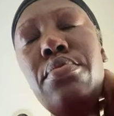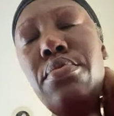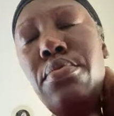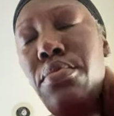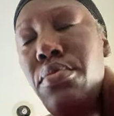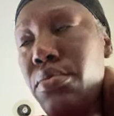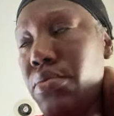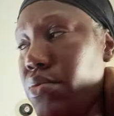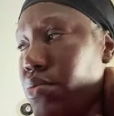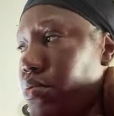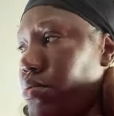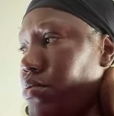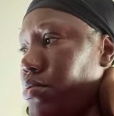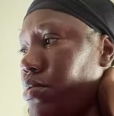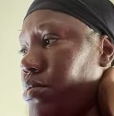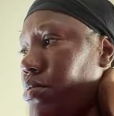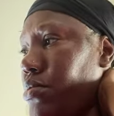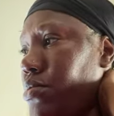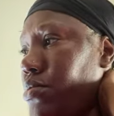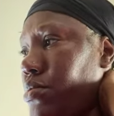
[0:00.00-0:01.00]

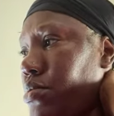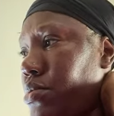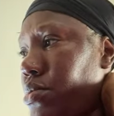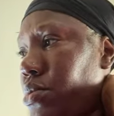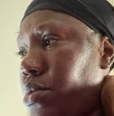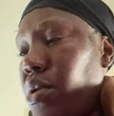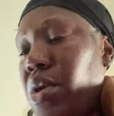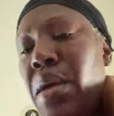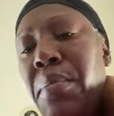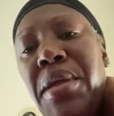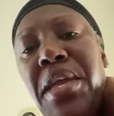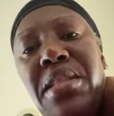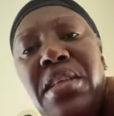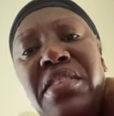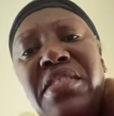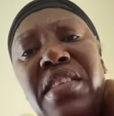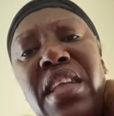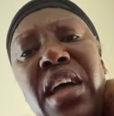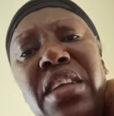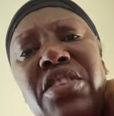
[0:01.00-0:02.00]
What do you mean
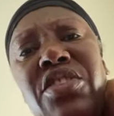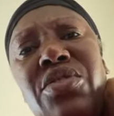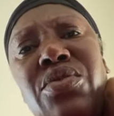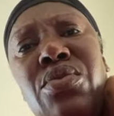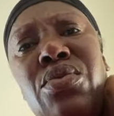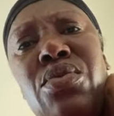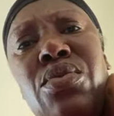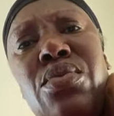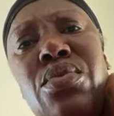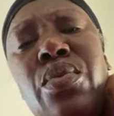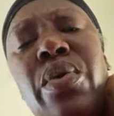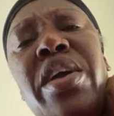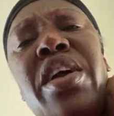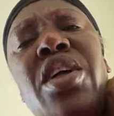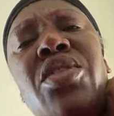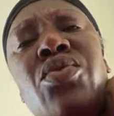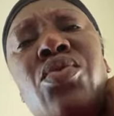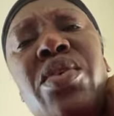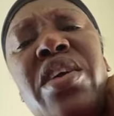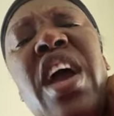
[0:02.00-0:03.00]
it's not true? What do you
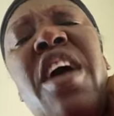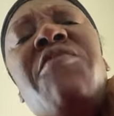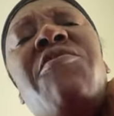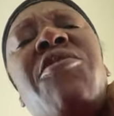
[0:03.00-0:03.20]
know? You're